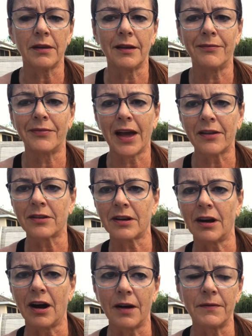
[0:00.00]
Then that's
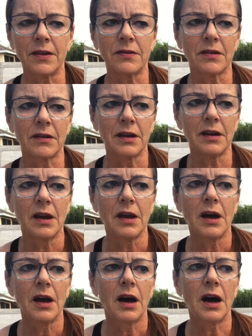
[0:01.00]
going to obviously
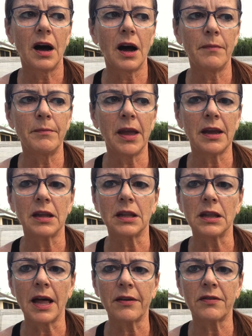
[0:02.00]
make
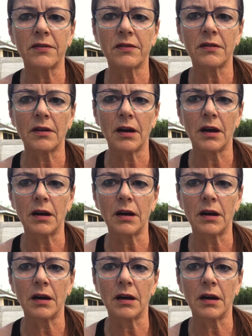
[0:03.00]
it less